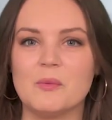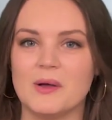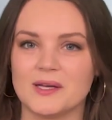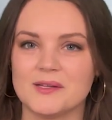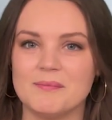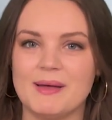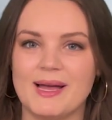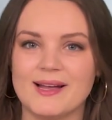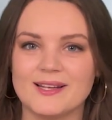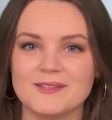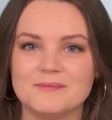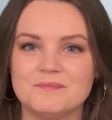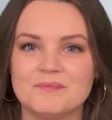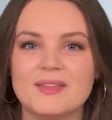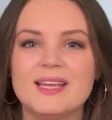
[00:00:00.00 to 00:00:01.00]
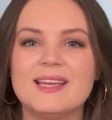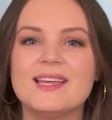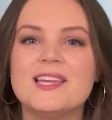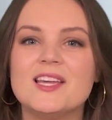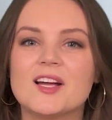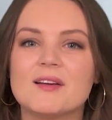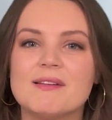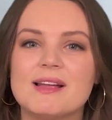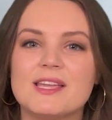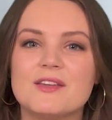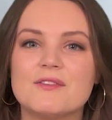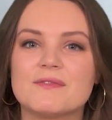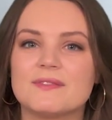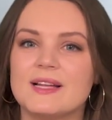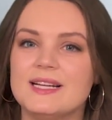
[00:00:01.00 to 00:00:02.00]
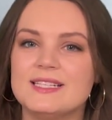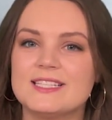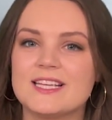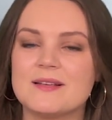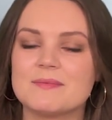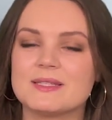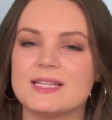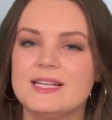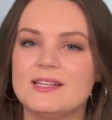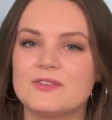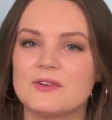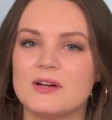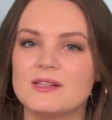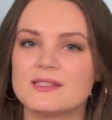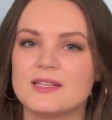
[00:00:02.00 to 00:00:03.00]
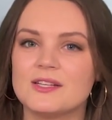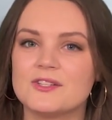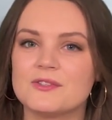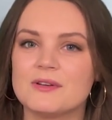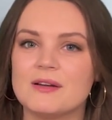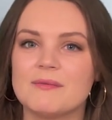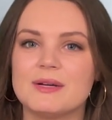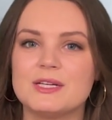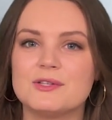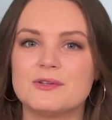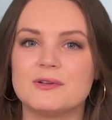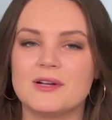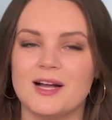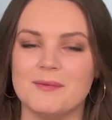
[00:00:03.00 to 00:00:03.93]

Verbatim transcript: Welcome back. ERAU flight teams lead cross-country regional